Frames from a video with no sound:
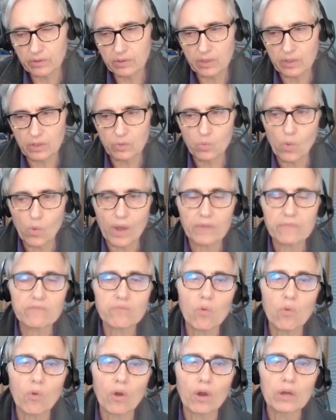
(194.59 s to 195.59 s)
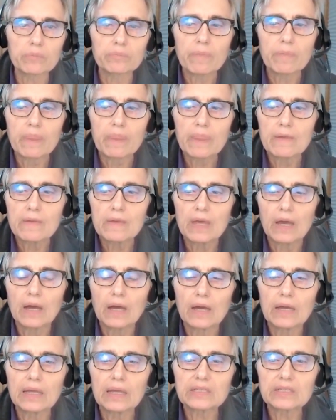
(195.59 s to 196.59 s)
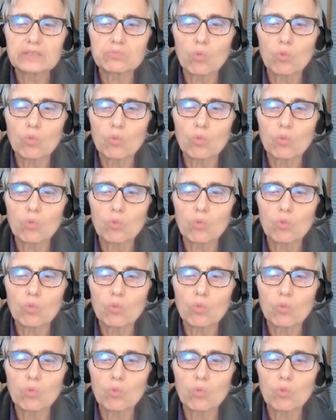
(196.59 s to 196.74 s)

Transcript: The waveform is